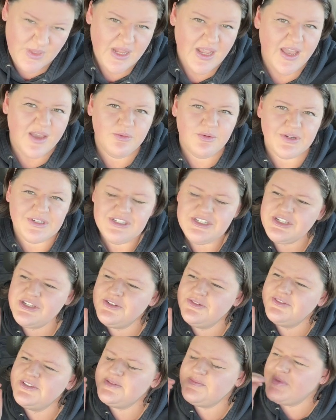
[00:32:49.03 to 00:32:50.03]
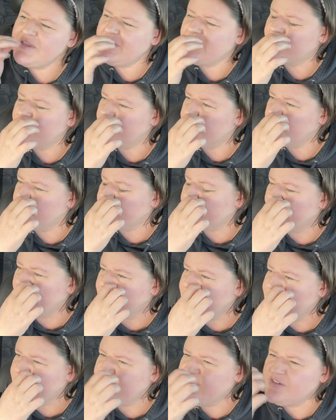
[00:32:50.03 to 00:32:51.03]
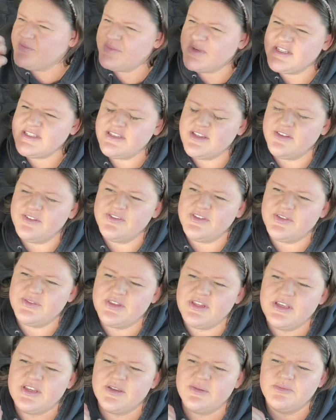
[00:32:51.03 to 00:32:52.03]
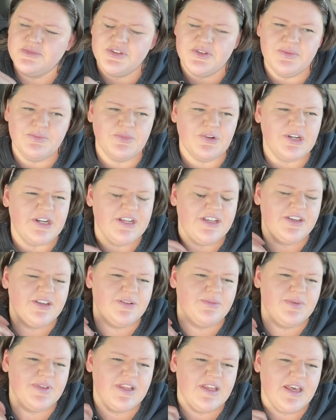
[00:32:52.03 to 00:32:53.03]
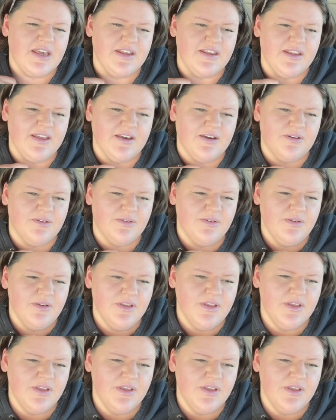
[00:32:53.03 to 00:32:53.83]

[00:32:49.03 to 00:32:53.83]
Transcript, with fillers: I want to speak more kindly of myself. I think I'm doing pretty good with that now